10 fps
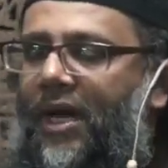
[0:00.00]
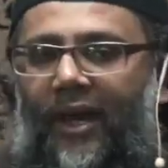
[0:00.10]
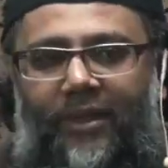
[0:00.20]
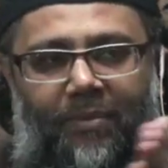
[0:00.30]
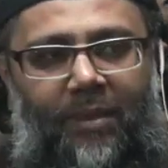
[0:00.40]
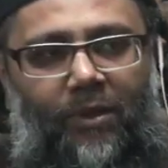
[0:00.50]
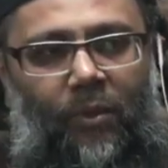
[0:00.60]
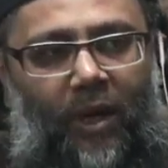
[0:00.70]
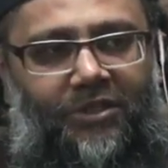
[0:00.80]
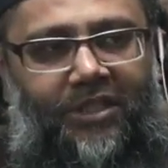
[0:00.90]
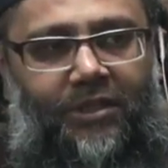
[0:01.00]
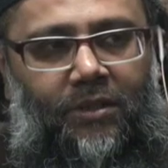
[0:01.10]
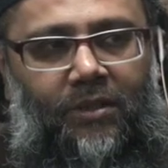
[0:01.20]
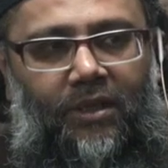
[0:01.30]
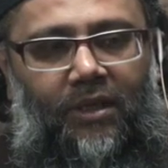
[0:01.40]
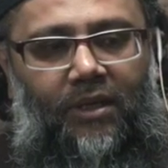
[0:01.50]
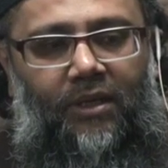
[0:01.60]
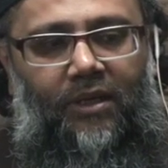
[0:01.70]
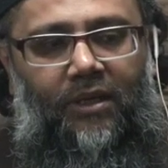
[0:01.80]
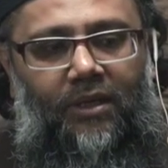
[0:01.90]
And the people who are well-to-do,
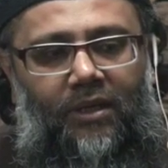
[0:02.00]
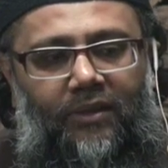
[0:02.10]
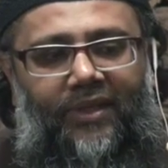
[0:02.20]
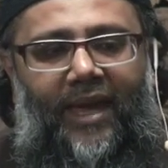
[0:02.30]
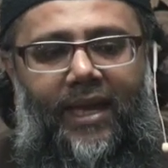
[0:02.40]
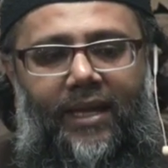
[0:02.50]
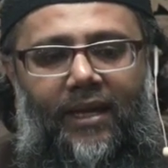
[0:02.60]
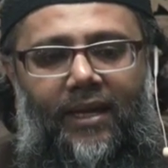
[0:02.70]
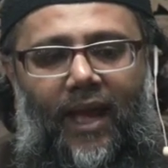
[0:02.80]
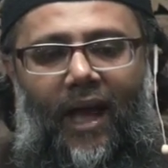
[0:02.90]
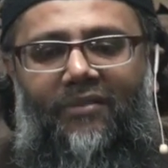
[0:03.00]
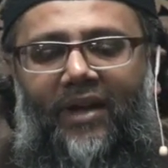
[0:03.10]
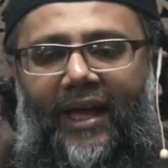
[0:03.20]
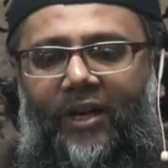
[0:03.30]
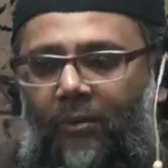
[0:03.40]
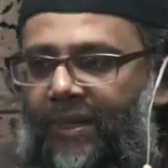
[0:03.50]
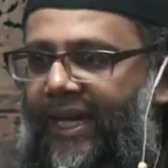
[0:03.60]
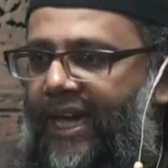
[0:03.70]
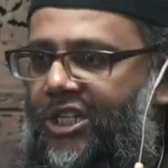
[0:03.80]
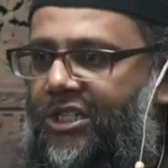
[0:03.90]
they have an
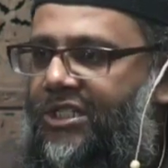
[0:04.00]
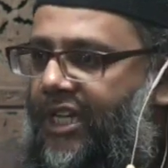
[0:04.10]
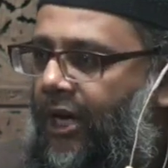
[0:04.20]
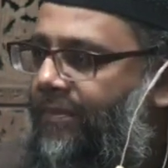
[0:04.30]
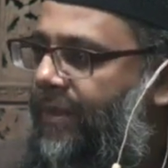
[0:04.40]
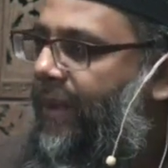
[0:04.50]
obligation to help the